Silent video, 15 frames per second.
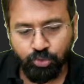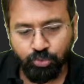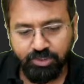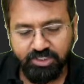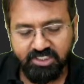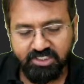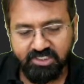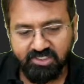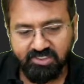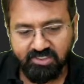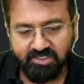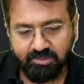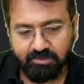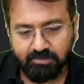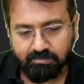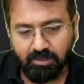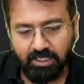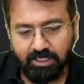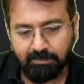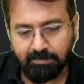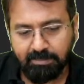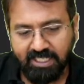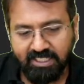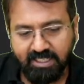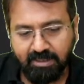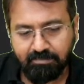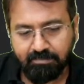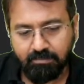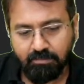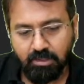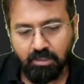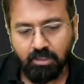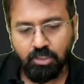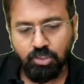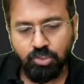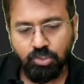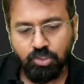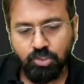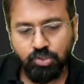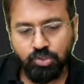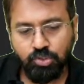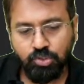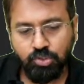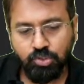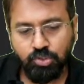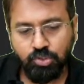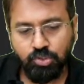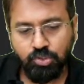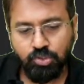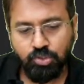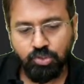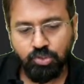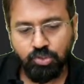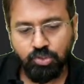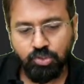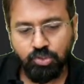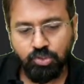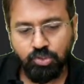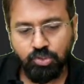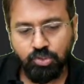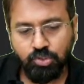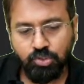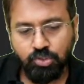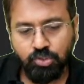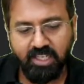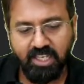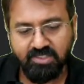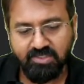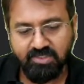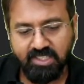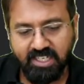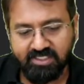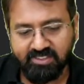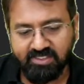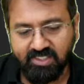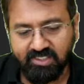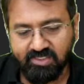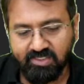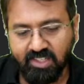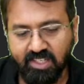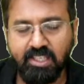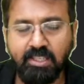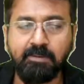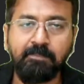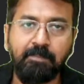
digits. Multiply them. So 1 into 3 is what, guys? Can I say it's 3?